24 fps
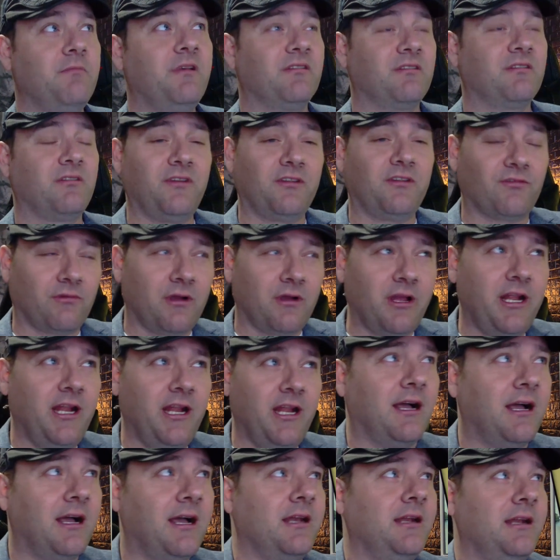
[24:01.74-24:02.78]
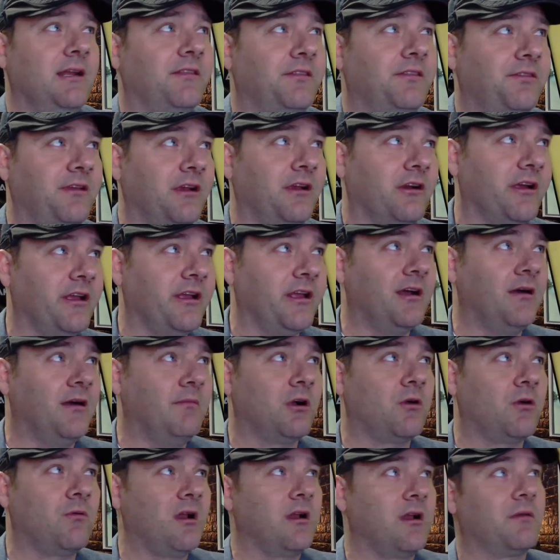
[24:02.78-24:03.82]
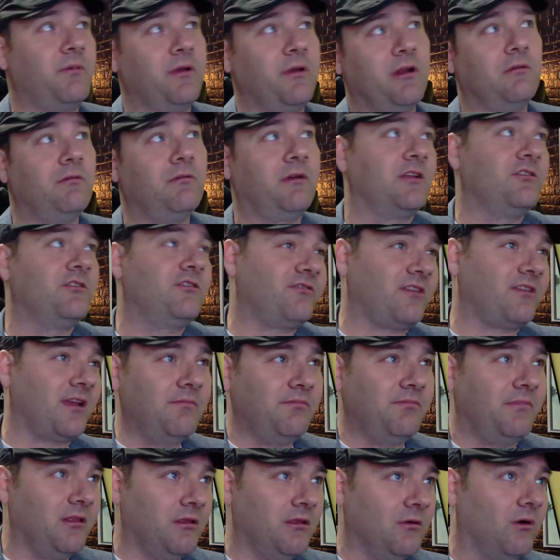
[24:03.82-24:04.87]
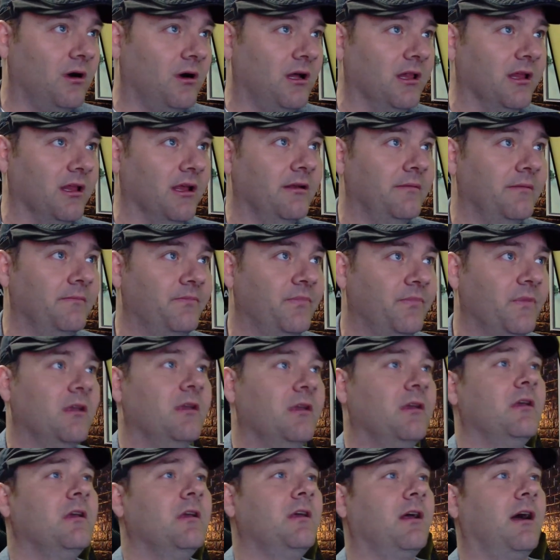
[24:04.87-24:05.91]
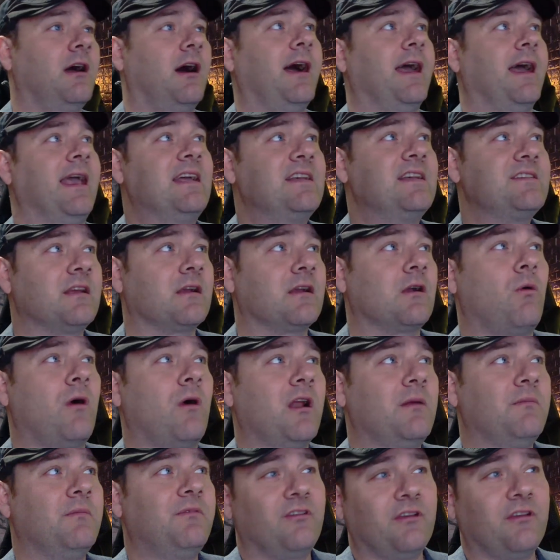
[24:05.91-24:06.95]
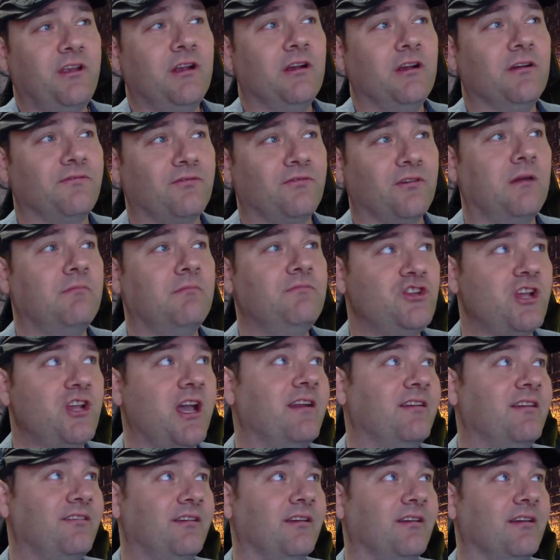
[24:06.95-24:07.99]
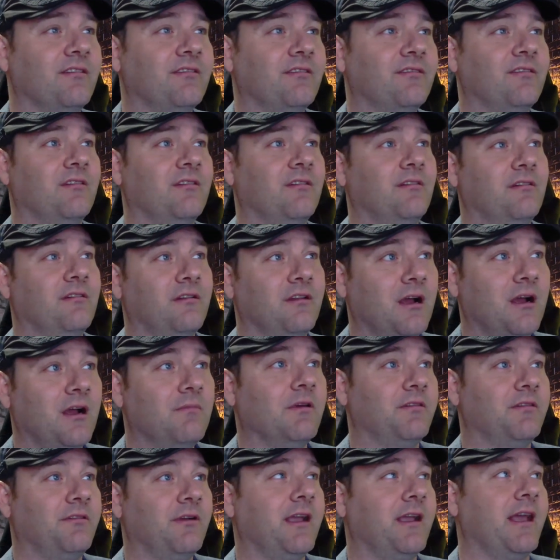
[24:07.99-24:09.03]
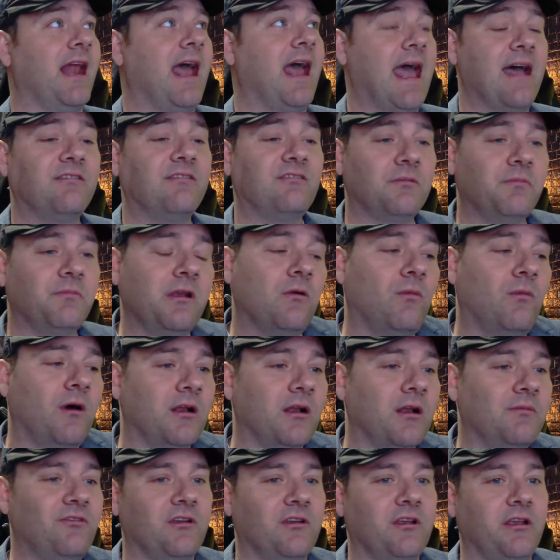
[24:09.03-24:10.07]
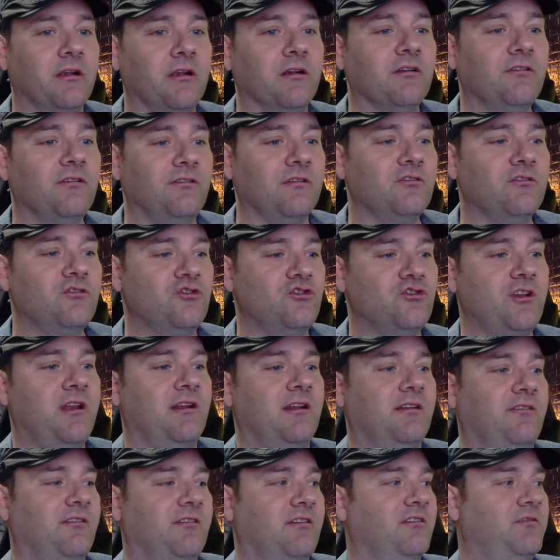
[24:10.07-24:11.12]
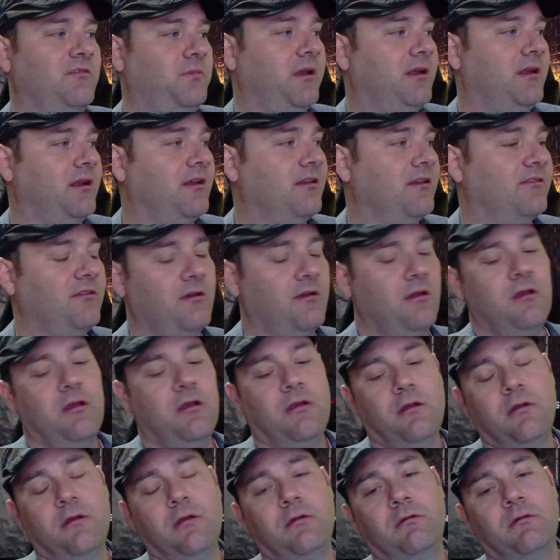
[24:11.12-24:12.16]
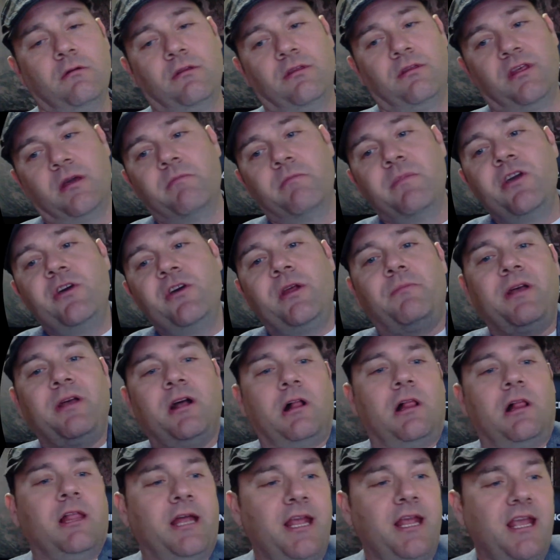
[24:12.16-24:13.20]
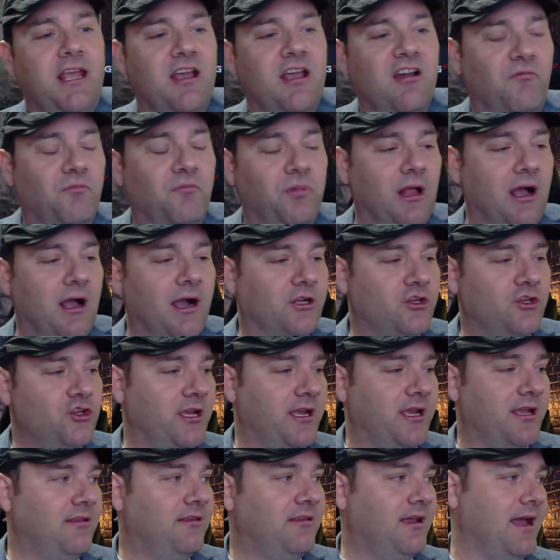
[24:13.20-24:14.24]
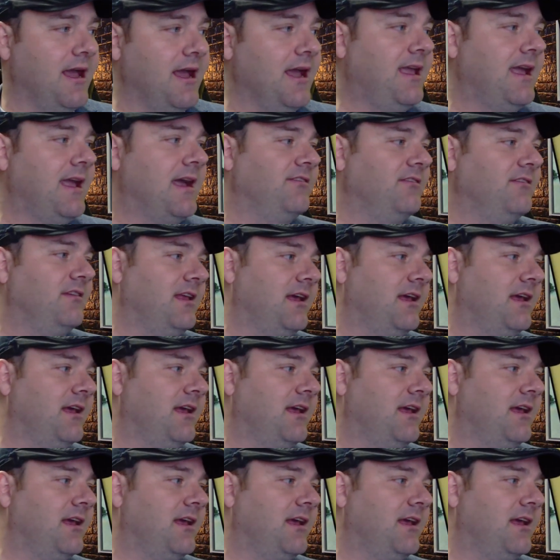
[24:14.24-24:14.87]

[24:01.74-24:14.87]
Because if it's running on Ethereum, a quantum computer can just empty the wallet. Is it quantum secure from Genesis? Number three, it has to be quantum secure since Genesis because the immutability of blockchain tech has